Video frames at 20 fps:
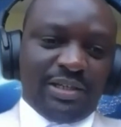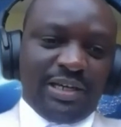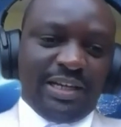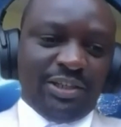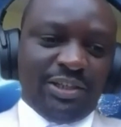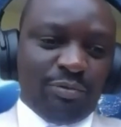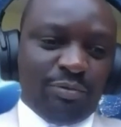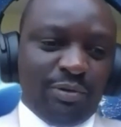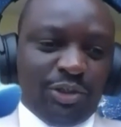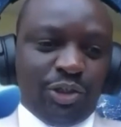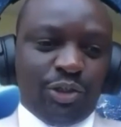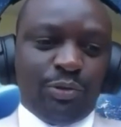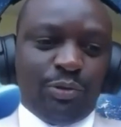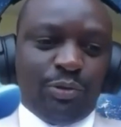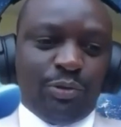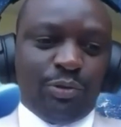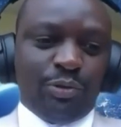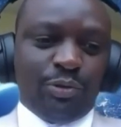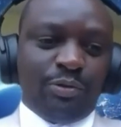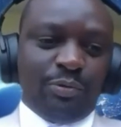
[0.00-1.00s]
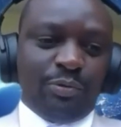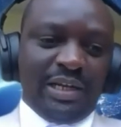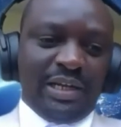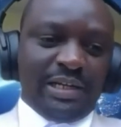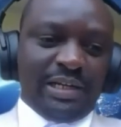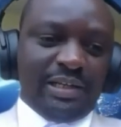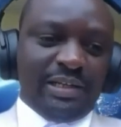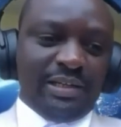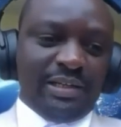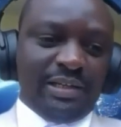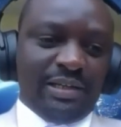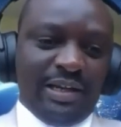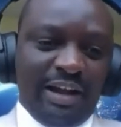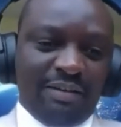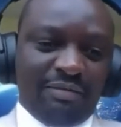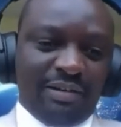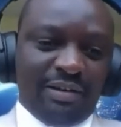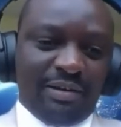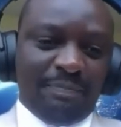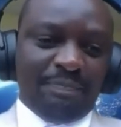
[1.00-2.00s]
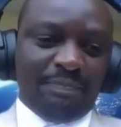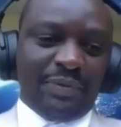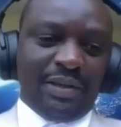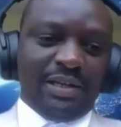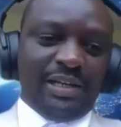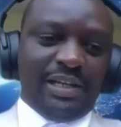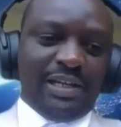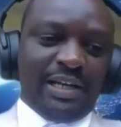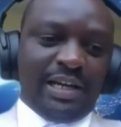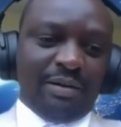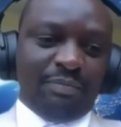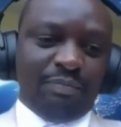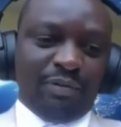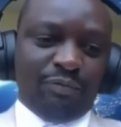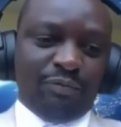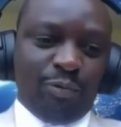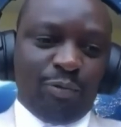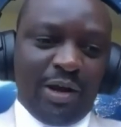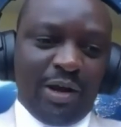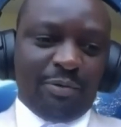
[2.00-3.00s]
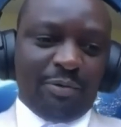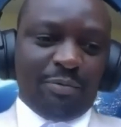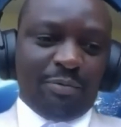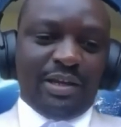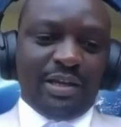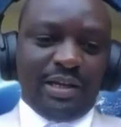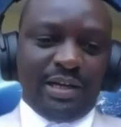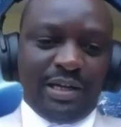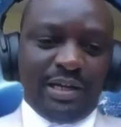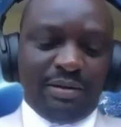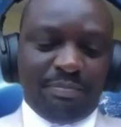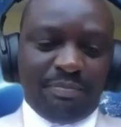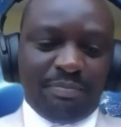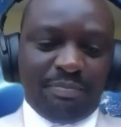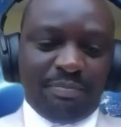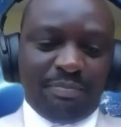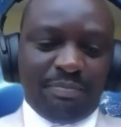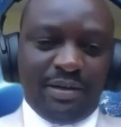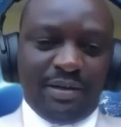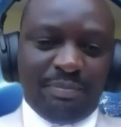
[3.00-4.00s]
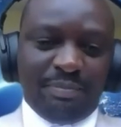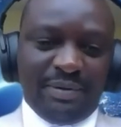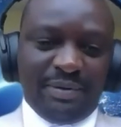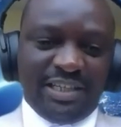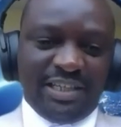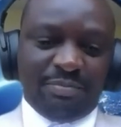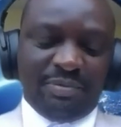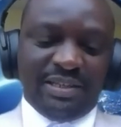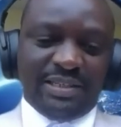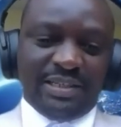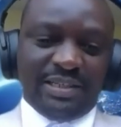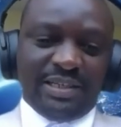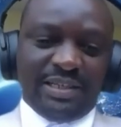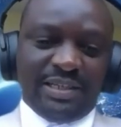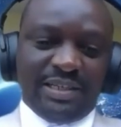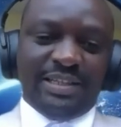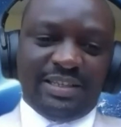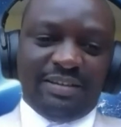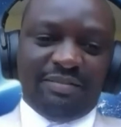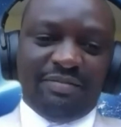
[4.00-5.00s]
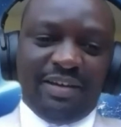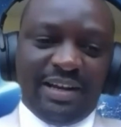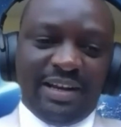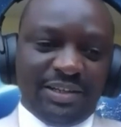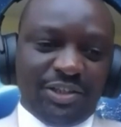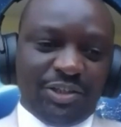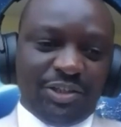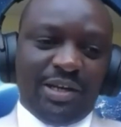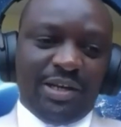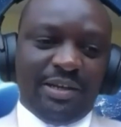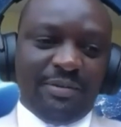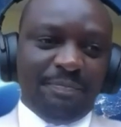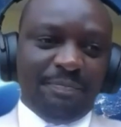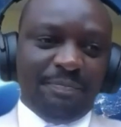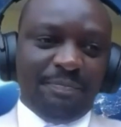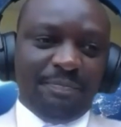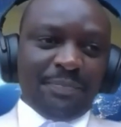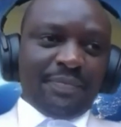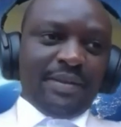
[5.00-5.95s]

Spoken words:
I just want to quickly have a recap of why we are participating in this event today.